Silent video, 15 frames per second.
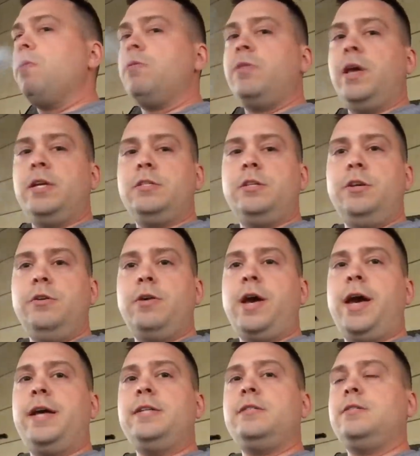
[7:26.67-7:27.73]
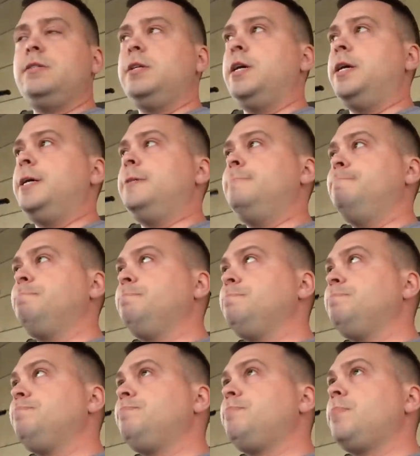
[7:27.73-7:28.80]
thanks to you guys. Um,
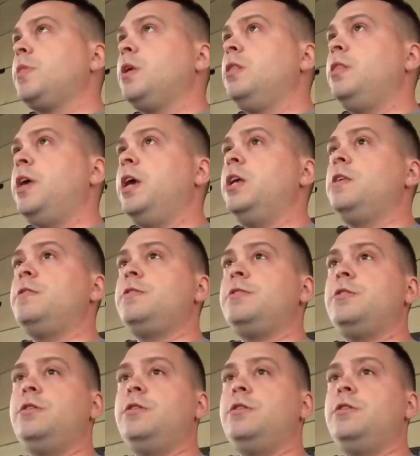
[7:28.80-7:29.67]
thanks